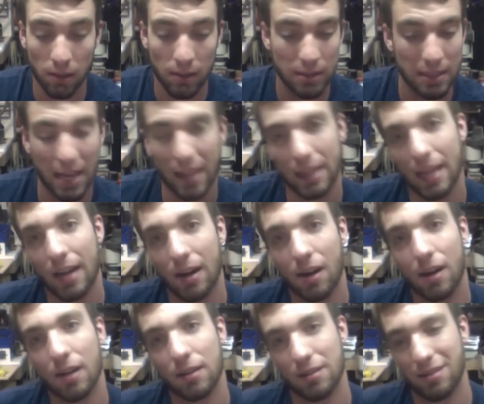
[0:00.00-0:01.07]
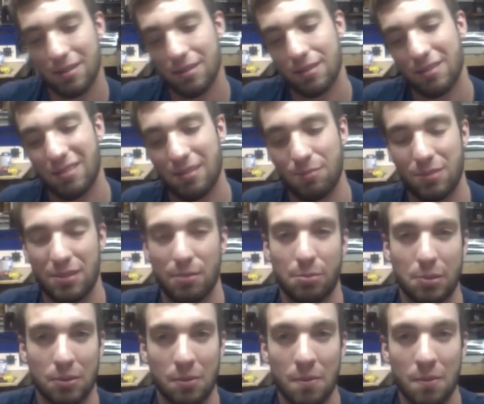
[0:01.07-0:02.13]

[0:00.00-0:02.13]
It's not that hard. It's just some simple